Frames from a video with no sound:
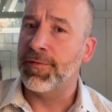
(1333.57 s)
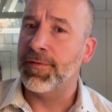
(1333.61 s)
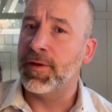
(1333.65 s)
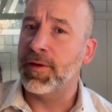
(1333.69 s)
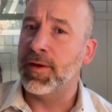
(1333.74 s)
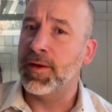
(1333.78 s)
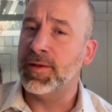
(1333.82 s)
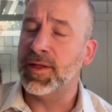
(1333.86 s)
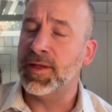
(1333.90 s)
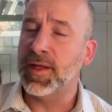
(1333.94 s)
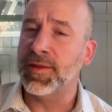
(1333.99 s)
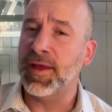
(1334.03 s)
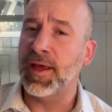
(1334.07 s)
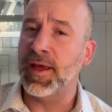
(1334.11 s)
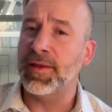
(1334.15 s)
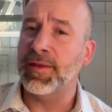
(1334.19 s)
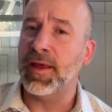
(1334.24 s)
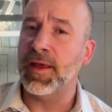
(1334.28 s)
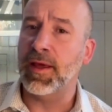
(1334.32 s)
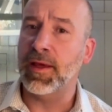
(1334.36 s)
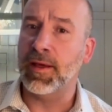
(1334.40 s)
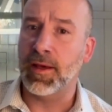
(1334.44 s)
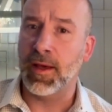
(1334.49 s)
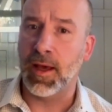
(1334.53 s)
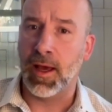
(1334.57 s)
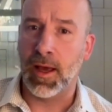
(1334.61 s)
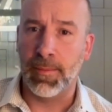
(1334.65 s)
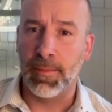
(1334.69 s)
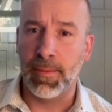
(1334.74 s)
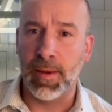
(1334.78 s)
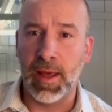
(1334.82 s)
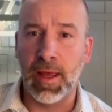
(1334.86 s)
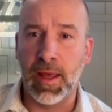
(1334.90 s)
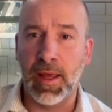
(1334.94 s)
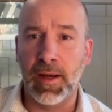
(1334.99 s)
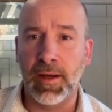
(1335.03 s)
Because I think they come
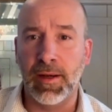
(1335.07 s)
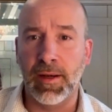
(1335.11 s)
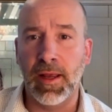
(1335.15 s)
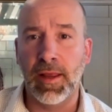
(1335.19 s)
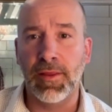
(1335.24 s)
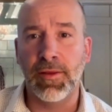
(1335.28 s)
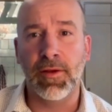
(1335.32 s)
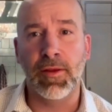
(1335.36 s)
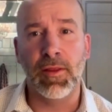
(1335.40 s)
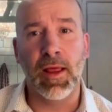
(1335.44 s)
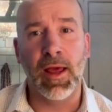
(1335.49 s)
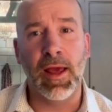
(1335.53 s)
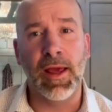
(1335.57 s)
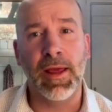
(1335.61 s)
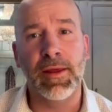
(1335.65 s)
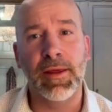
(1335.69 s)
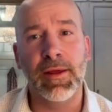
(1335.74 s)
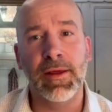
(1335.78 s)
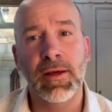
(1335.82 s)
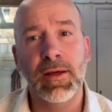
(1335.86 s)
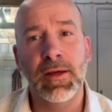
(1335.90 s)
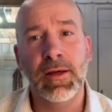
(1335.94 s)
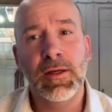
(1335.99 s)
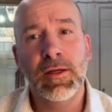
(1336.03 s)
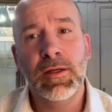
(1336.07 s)
in and they're like,